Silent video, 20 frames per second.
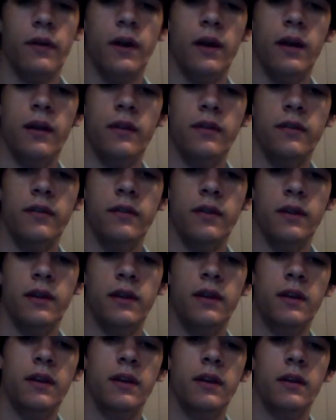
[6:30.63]
finds the
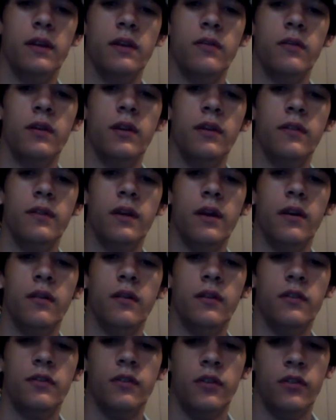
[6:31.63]
king and runs out
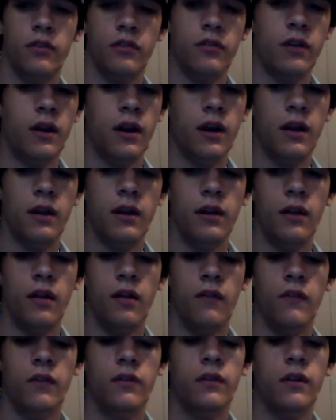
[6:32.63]
and he starts crying and
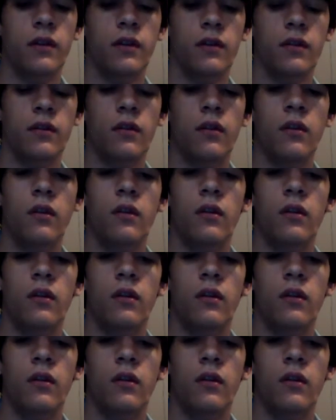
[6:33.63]
all of a sudden,